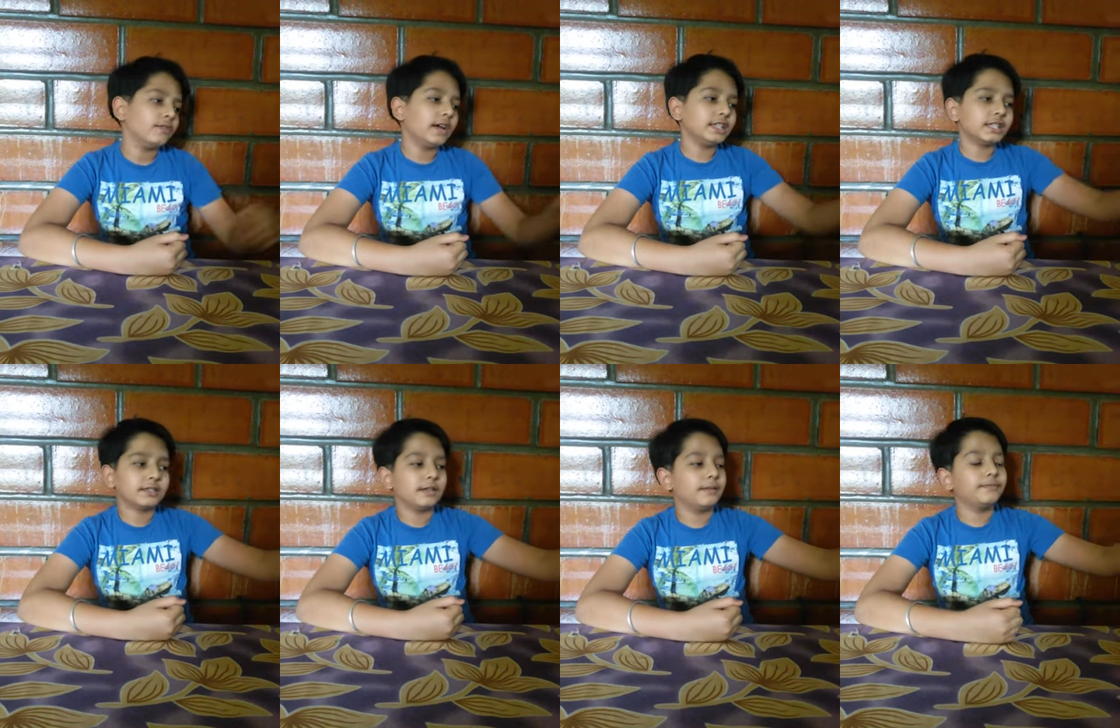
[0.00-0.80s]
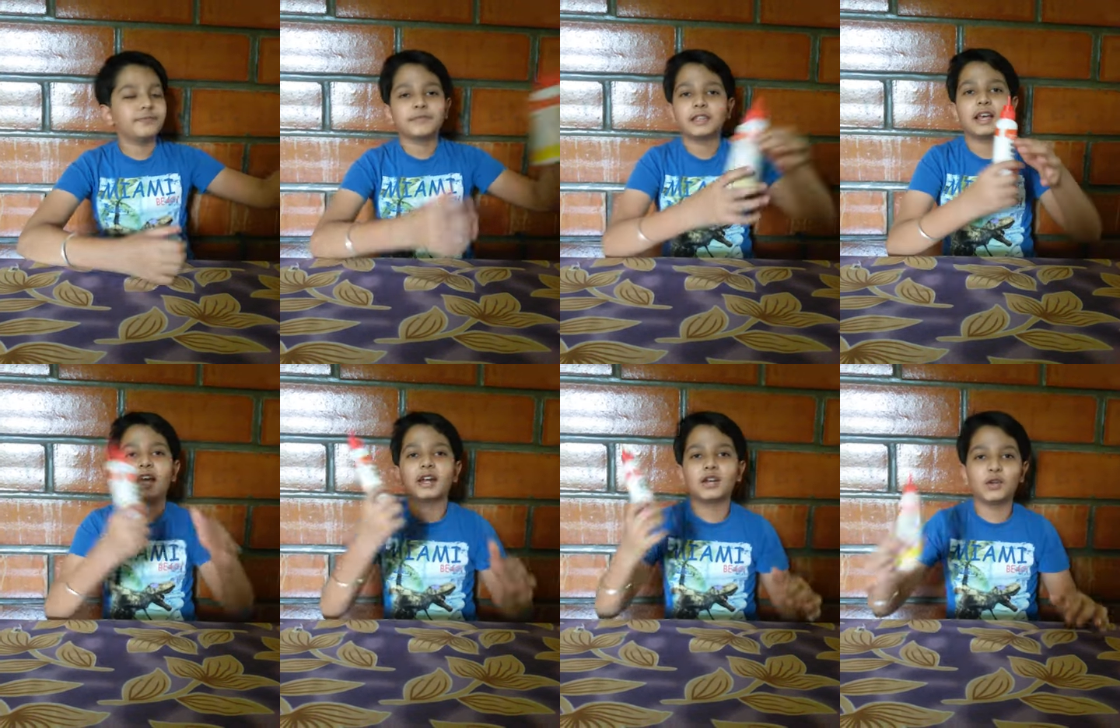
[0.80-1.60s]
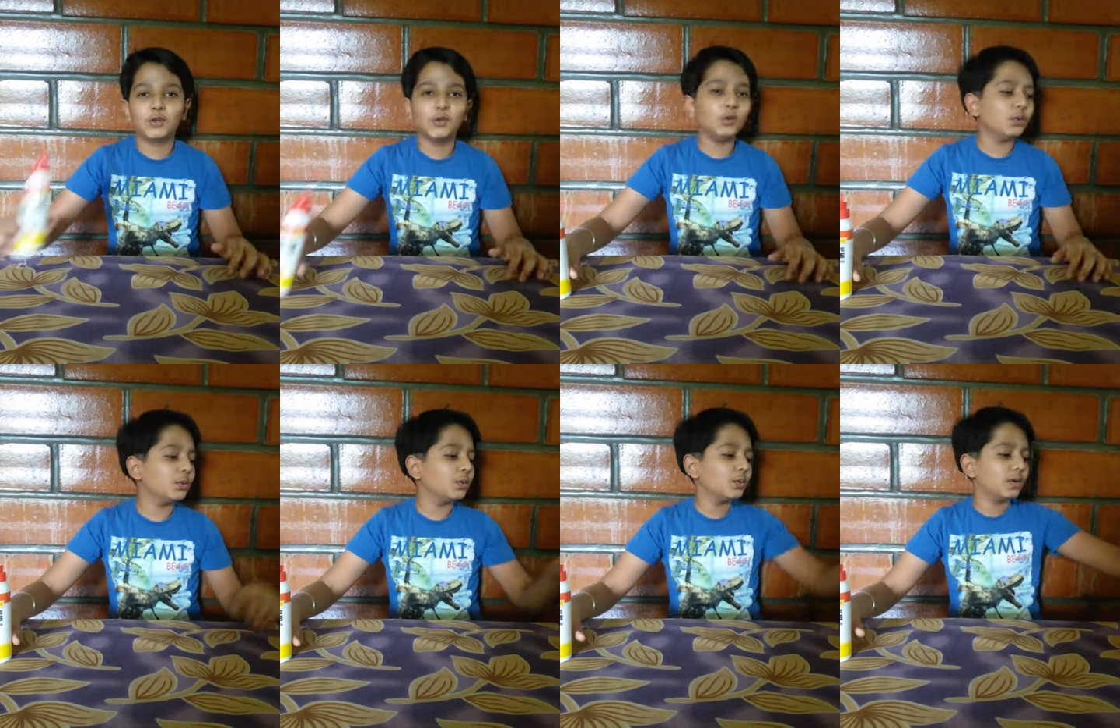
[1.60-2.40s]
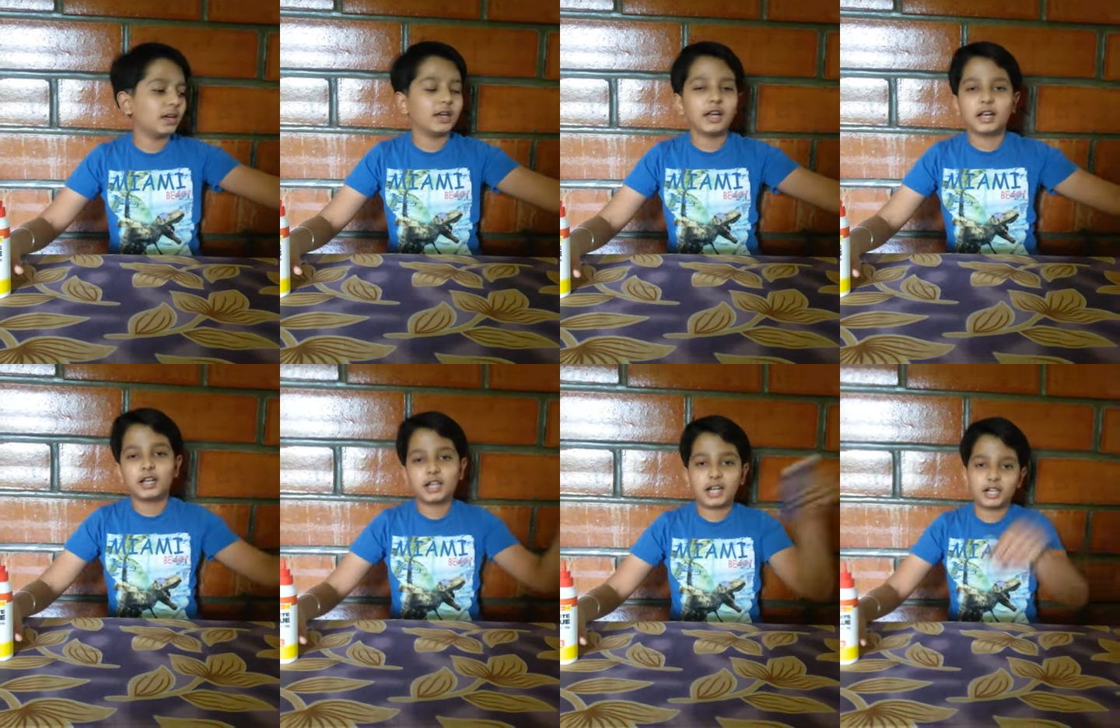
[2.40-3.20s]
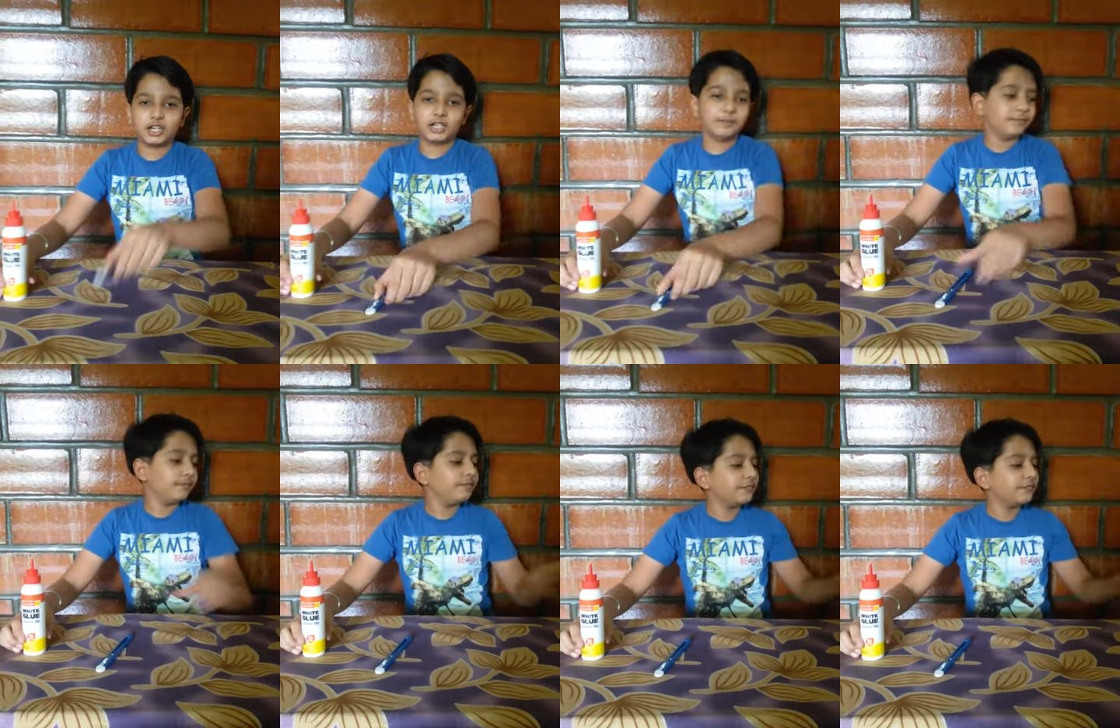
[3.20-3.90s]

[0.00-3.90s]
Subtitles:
First, a glue, cutter,